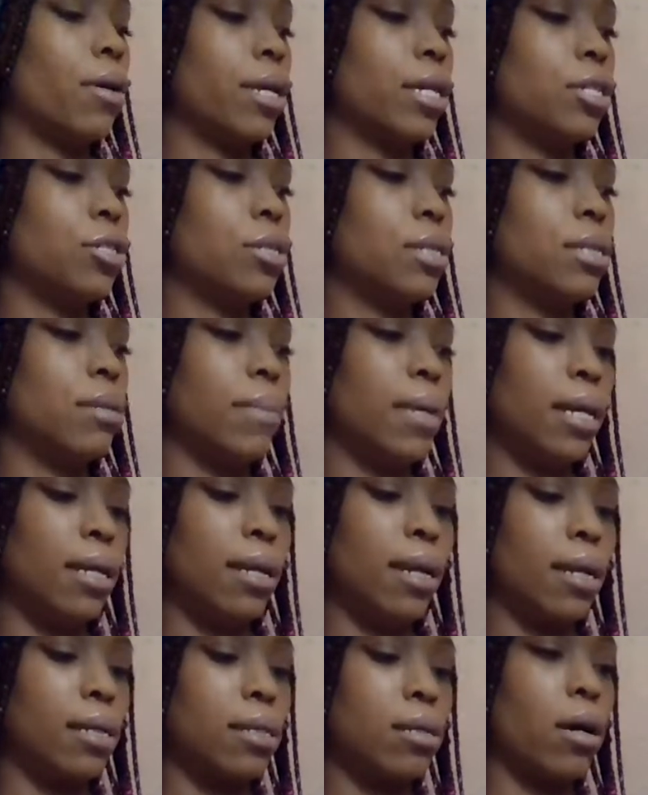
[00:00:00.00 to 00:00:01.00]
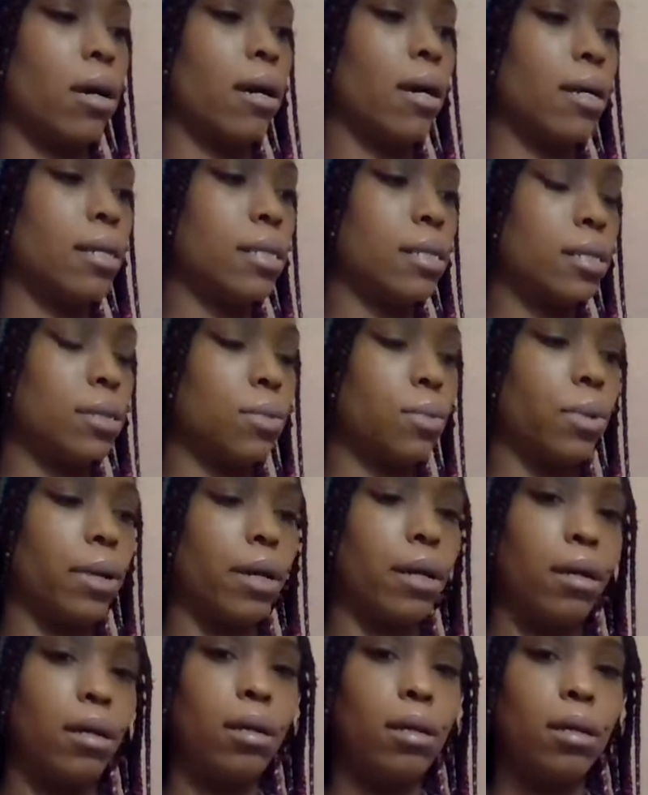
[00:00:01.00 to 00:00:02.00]
get you some index cards as
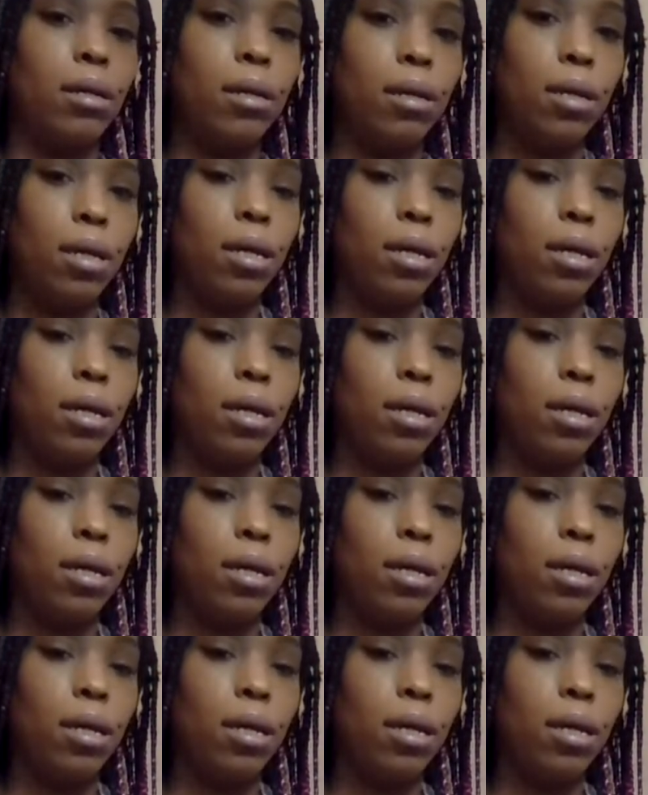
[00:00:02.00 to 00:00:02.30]
well